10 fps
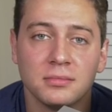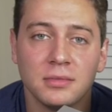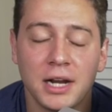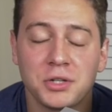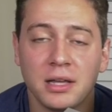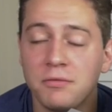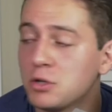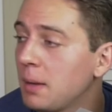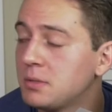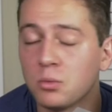Actually, I've
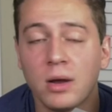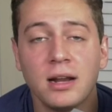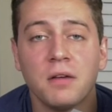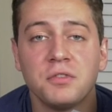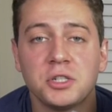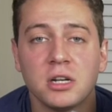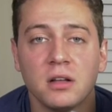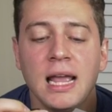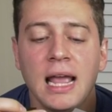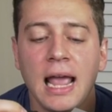dropped it right off the
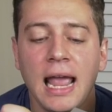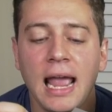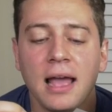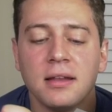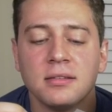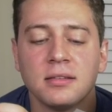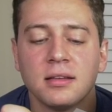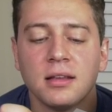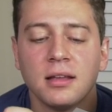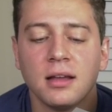shelf, and
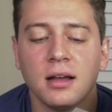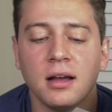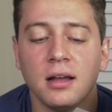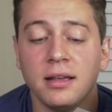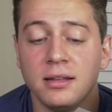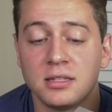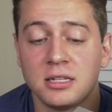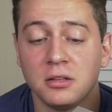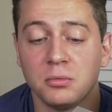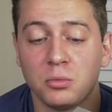Uh, it
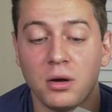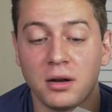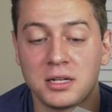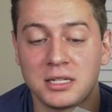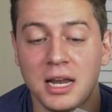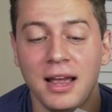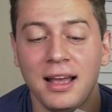still works.